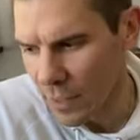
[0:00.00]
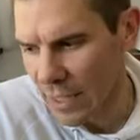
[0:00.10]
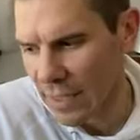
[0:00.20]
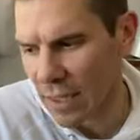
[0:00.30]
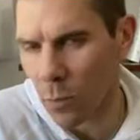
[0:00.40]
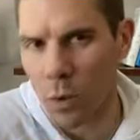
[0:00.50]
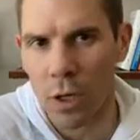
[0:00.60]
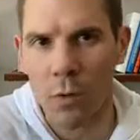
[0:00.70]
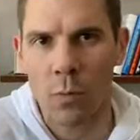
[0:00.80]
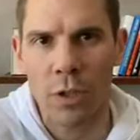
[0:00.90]
And I said,
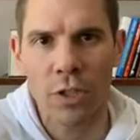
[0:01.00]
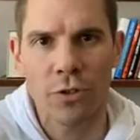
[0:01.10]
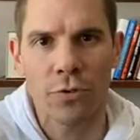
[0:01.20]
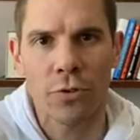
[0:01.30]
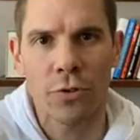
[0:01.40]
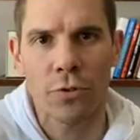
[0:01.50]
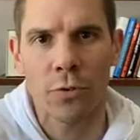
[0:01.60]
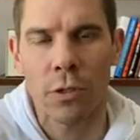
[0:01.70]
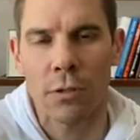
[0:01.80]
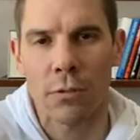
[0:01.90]
well, what did you
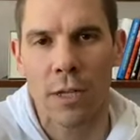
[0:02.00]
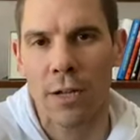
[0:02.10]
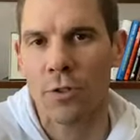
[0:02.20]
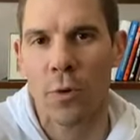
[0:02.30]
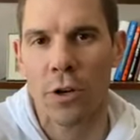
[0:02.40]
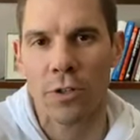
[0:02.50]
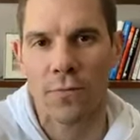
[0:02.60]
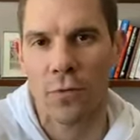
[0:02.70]
do? How'd you market